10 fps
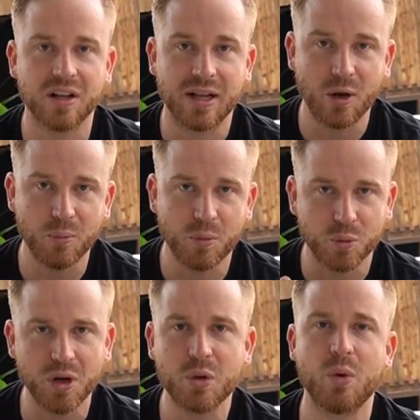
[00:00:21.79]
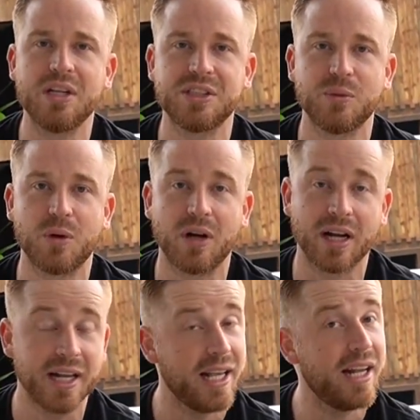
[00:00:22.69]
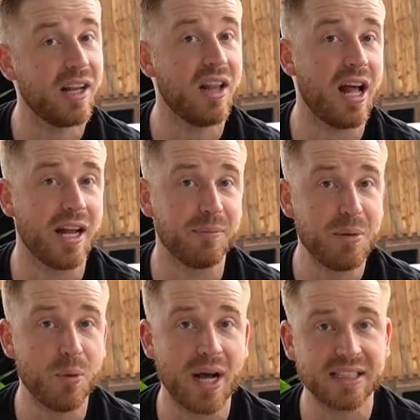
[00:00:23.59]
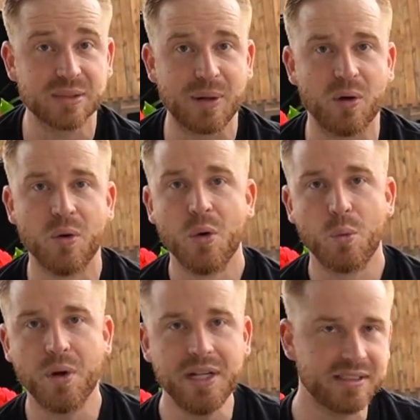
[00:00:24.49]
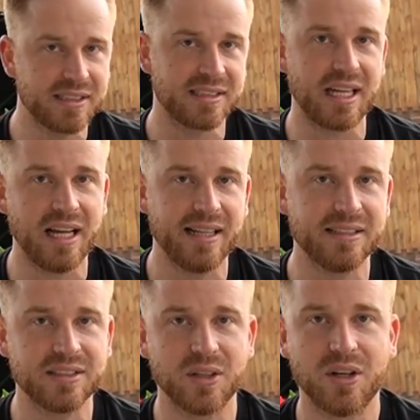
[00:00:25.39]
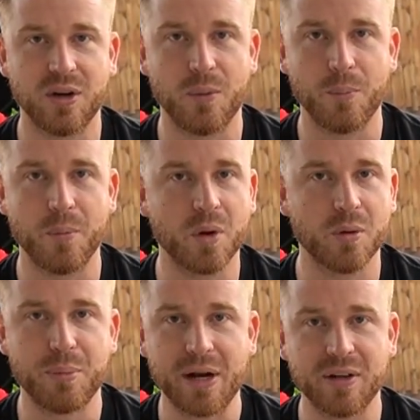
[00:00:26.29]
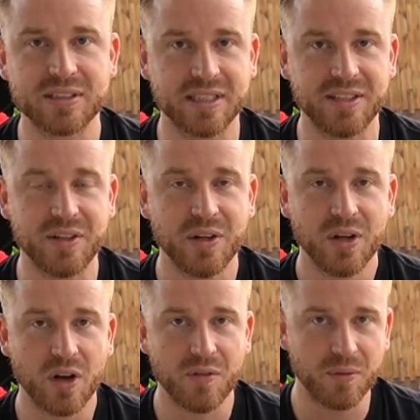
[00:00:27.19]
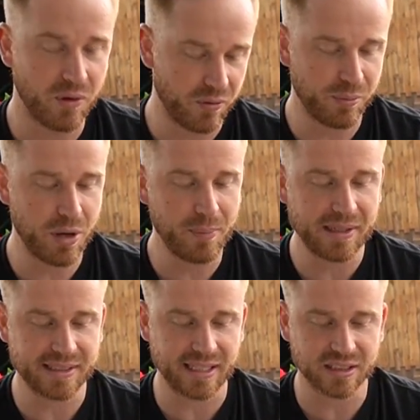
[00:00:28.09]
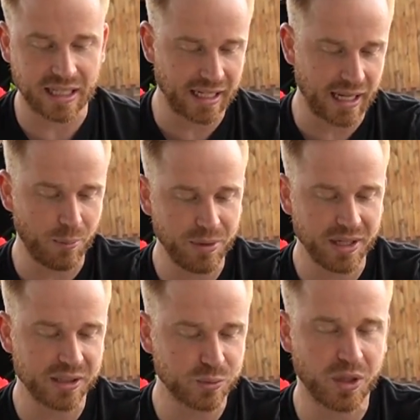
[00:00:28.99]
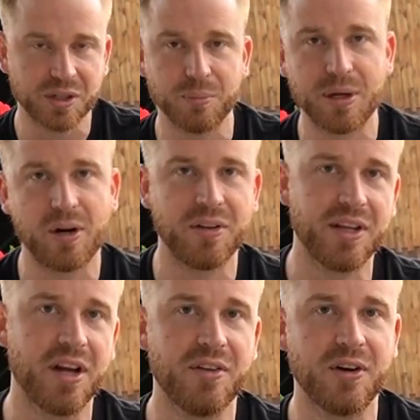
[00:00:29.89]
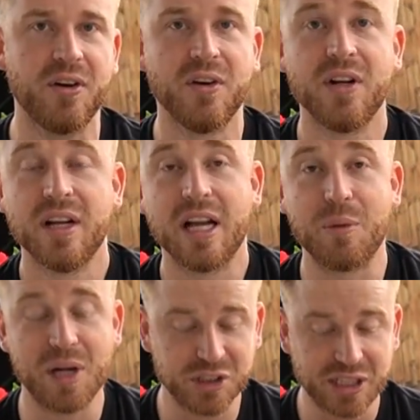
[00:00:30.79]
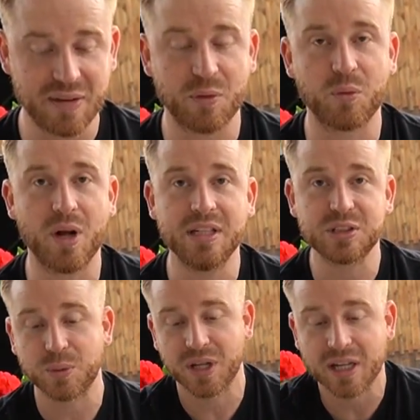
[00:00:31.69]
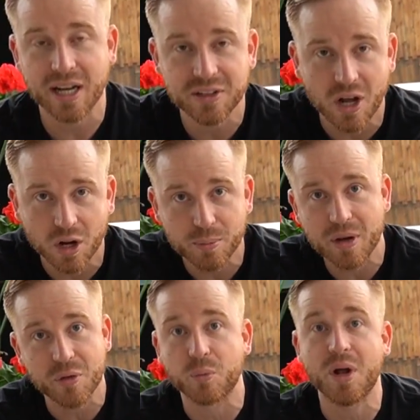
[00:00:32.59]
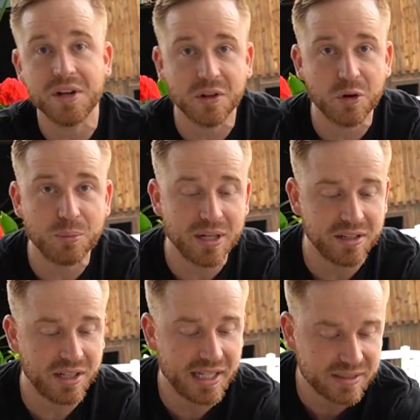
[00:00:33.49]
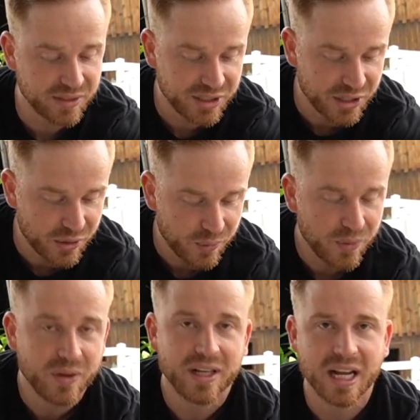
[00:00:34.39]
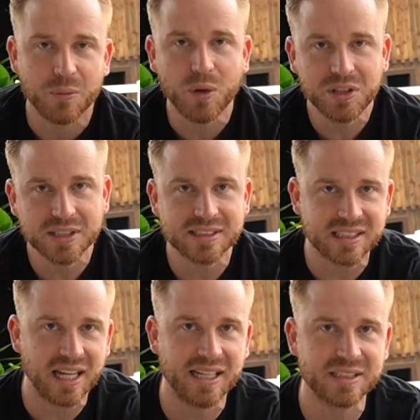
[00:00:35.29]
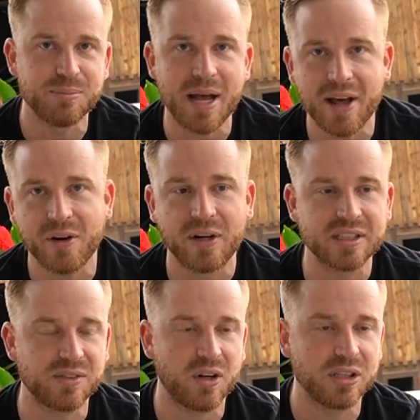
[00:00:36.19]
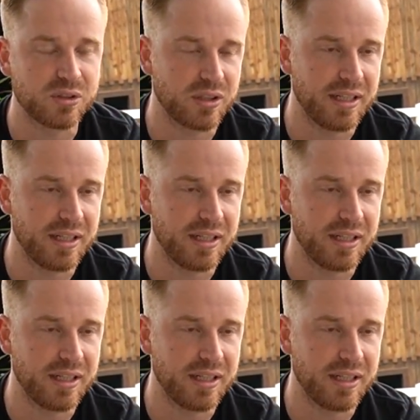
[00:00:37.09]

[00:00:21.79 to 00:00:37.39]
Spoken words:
help with one question where I get a lot. People ask about what is the size comparison of the puppies. They ask like how big is one compared to the other. And we actually have a runt, so we're going to kind of talk about the runt a little bit in today's video. And what does size matter as far as,